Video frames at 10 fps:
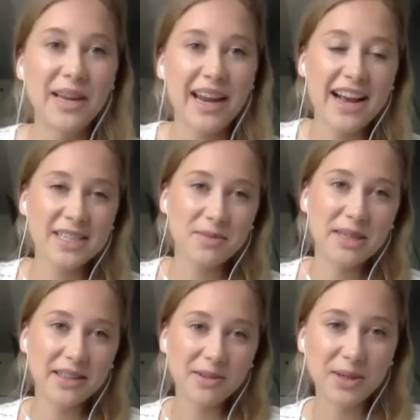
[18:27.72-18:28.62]
has been
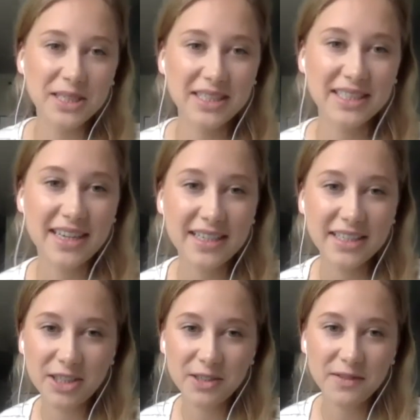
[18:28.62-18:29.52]
the worst disaster
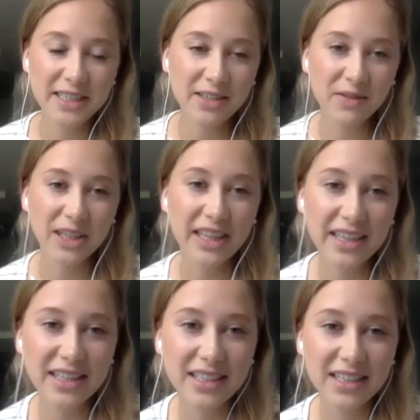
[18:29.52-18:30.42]
you've seen
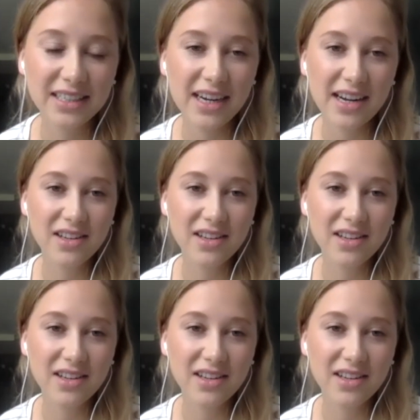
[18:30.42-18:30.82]
related to data